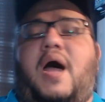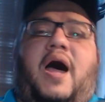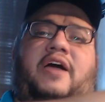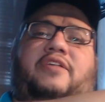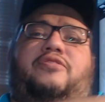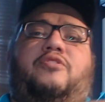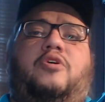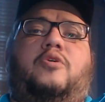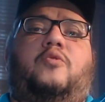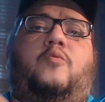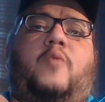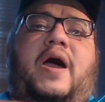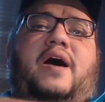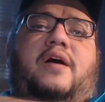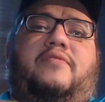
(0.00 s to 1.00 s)
I thought,
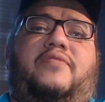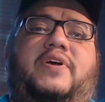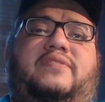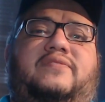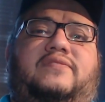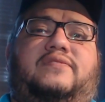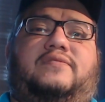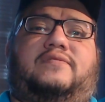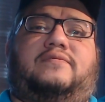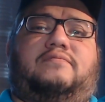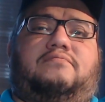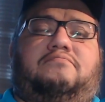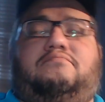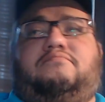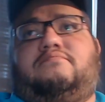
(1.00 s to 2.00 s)
wow, that's,
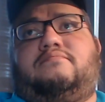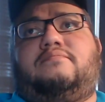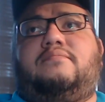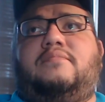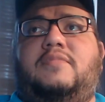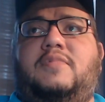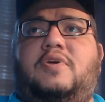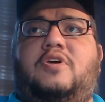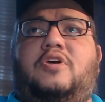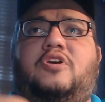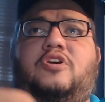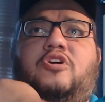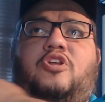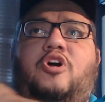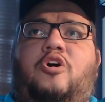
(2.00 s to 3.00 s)

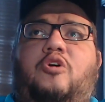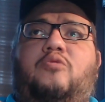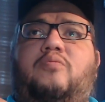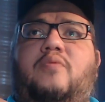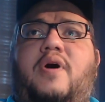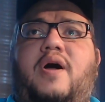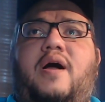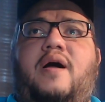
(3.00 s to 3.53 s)
you know,